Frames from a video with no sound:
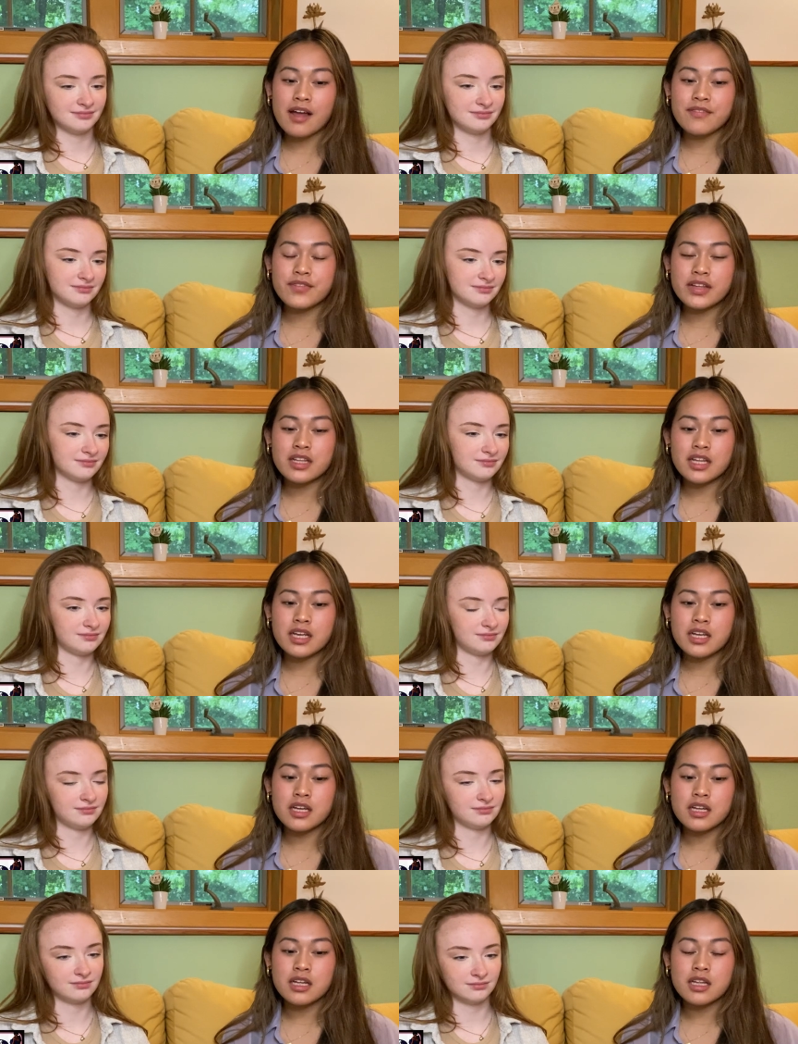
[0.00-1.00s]
Speaker 1: I feel like
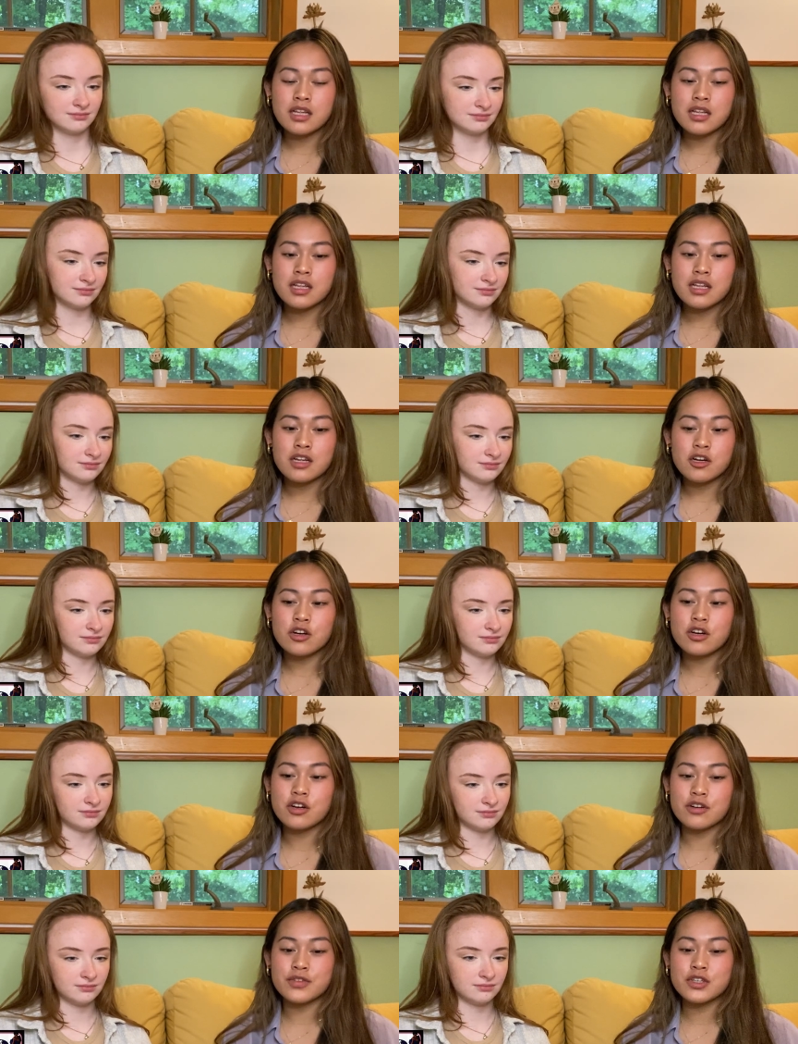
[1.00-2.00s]

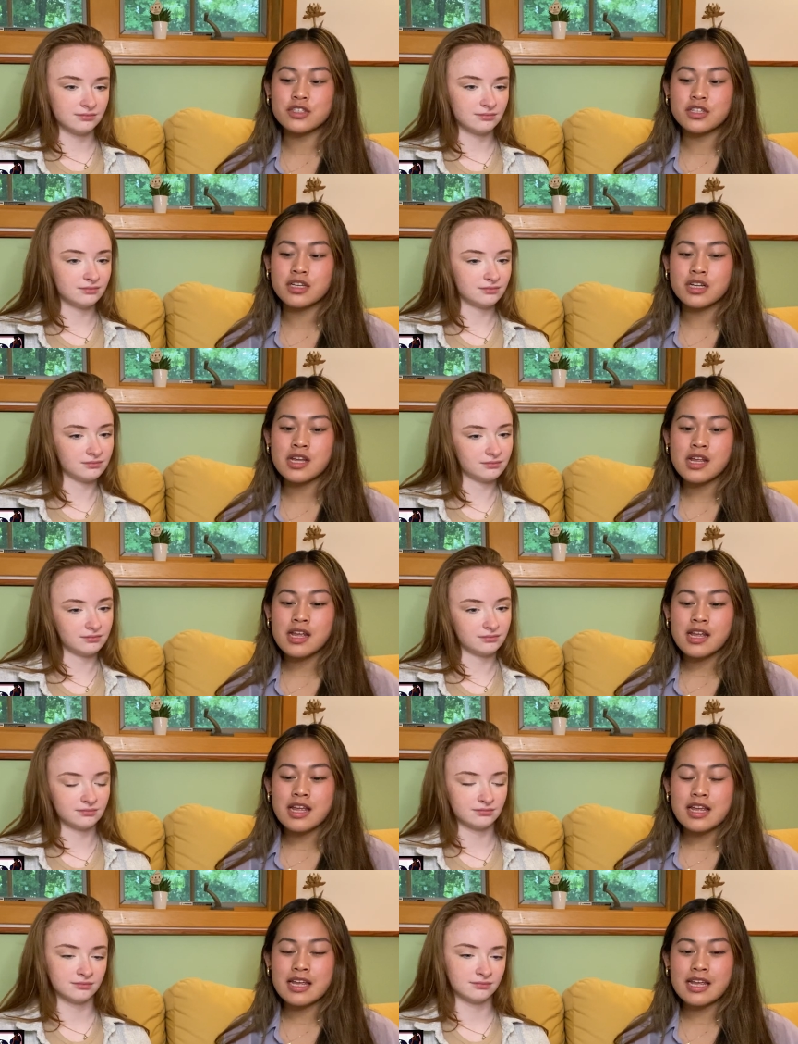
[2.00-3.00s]
her version
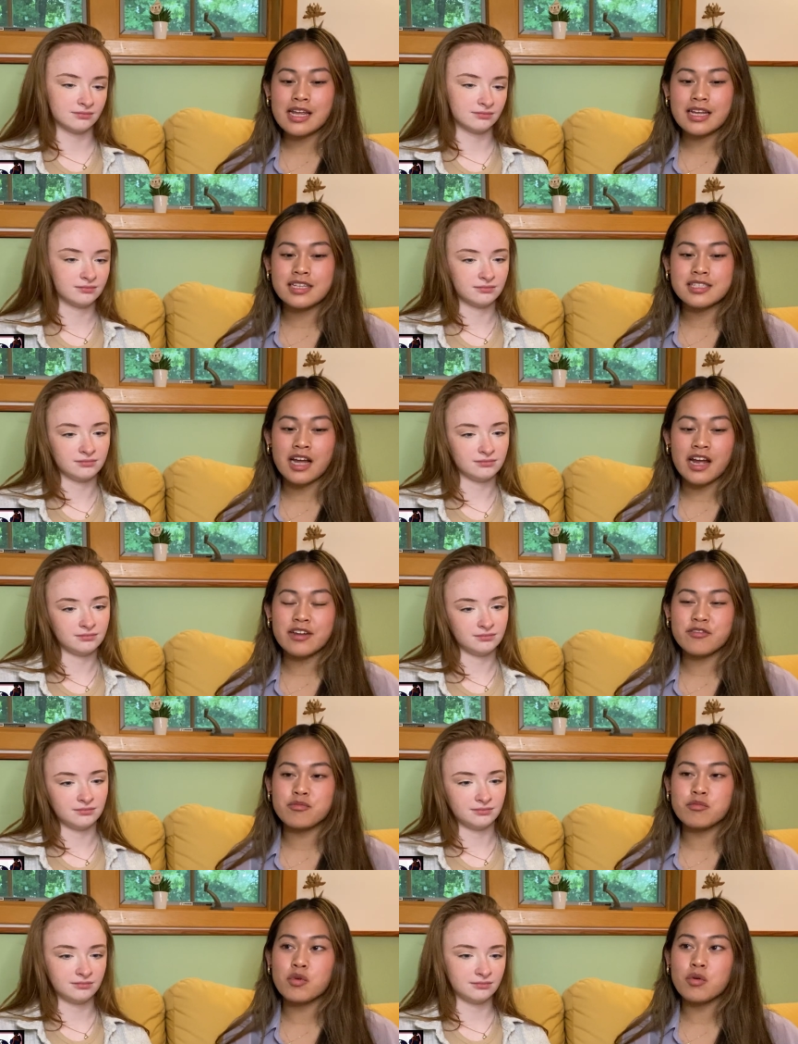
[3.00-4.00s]
is kind of
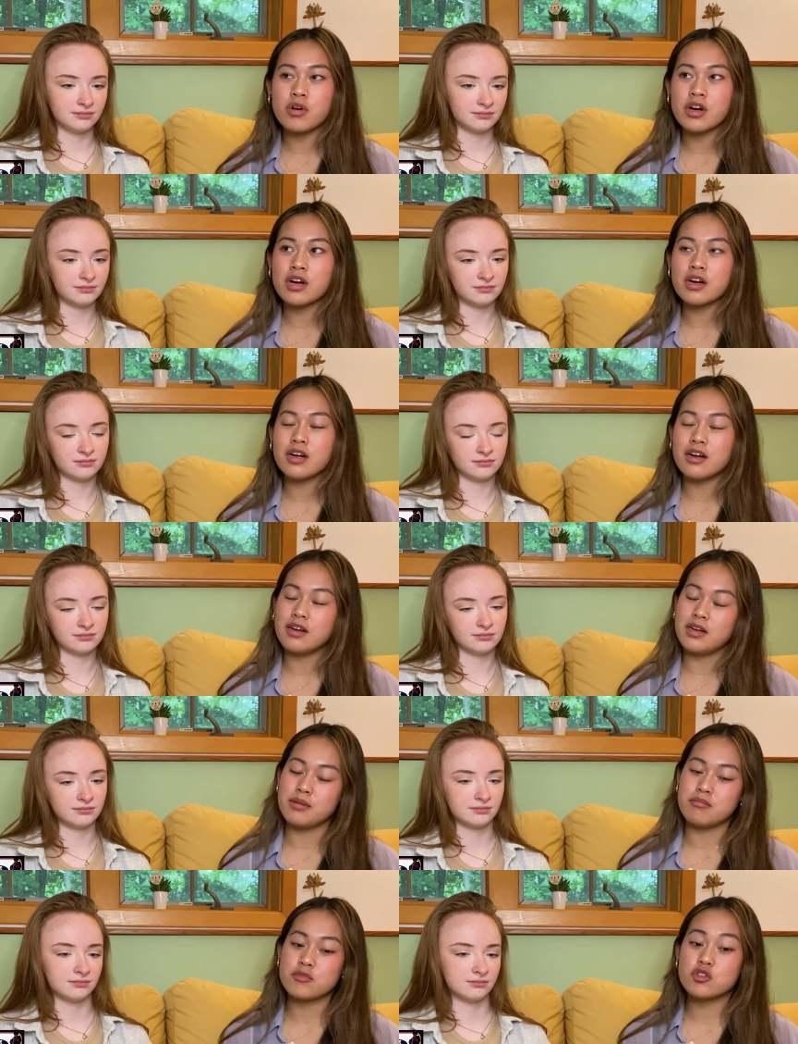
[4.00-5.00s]
more
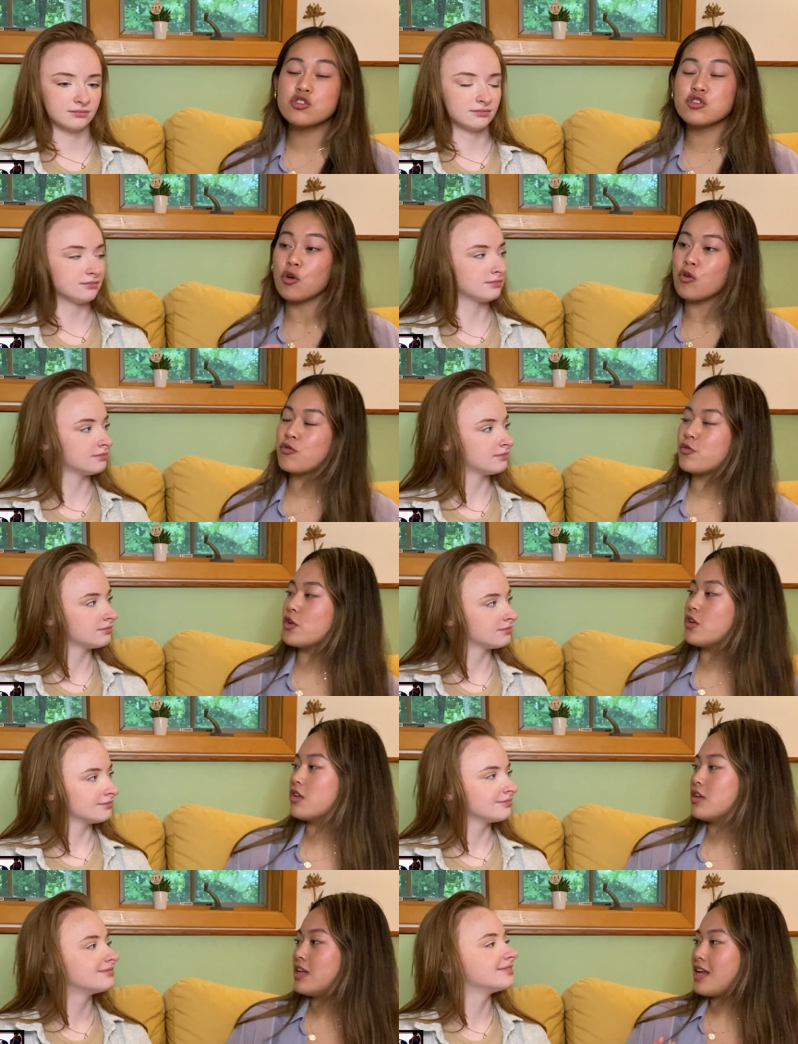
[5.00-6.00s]
um,
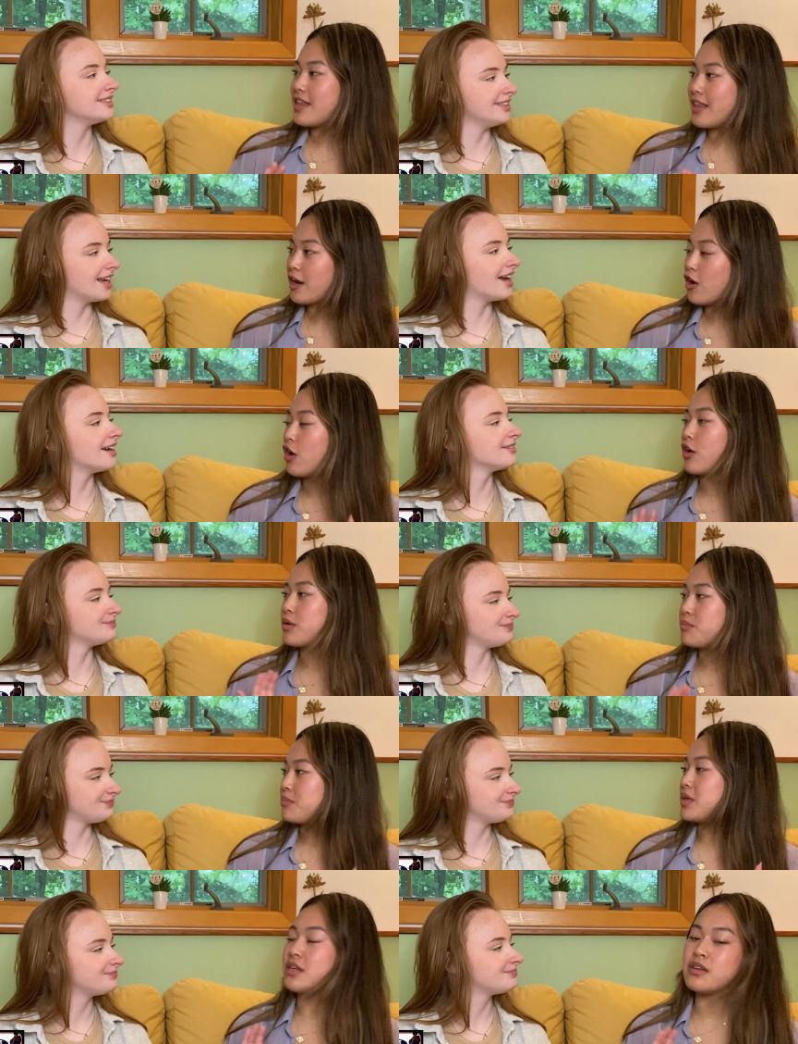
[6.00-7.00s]
soulful and that yeah.
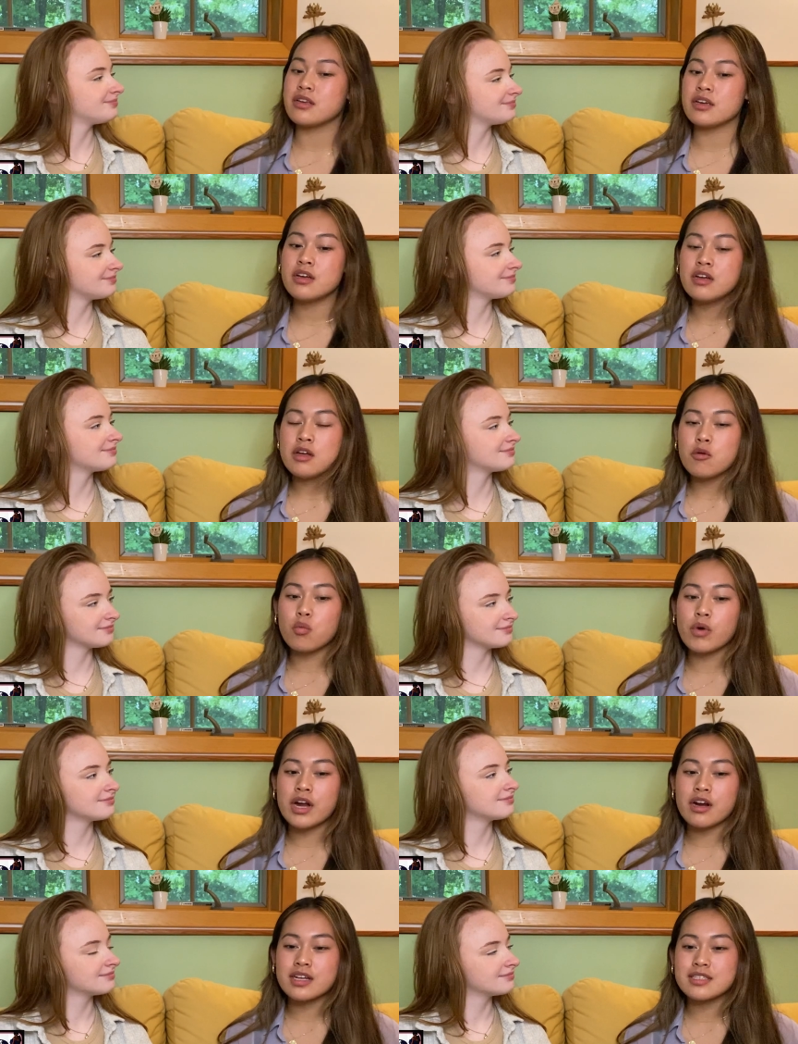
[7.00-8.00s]
R&B,
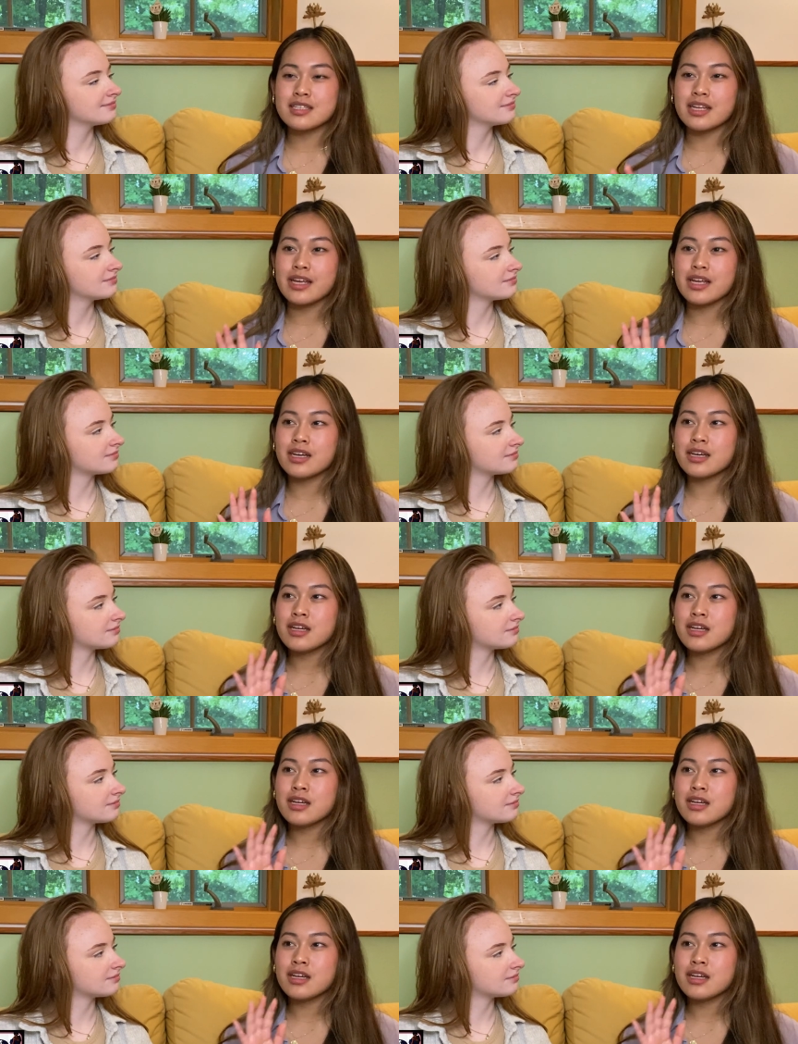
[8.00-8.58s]
whereas like